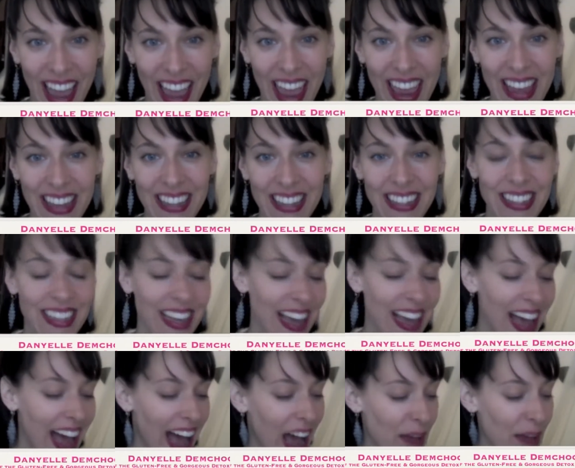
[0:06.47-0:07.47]
and
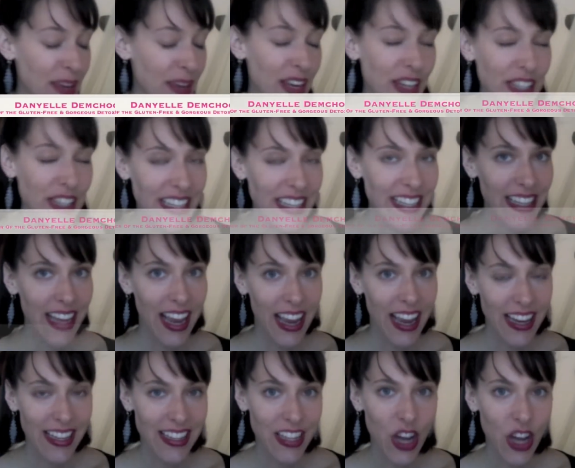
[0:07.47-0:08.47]
I'm here today
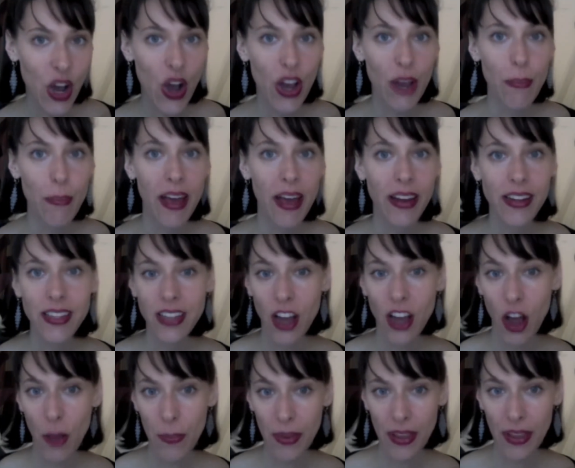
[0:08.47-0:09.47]
to talk about a
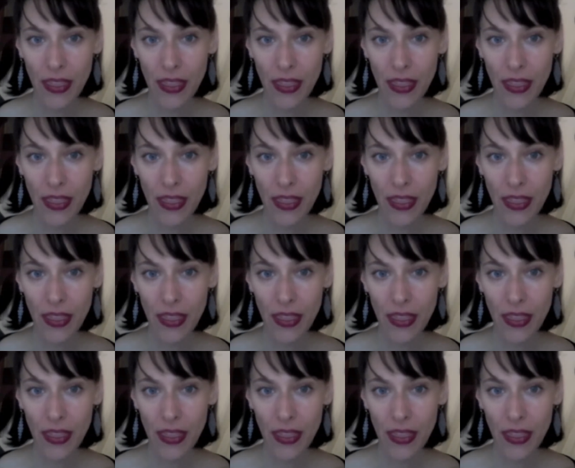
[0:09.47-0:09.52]
topic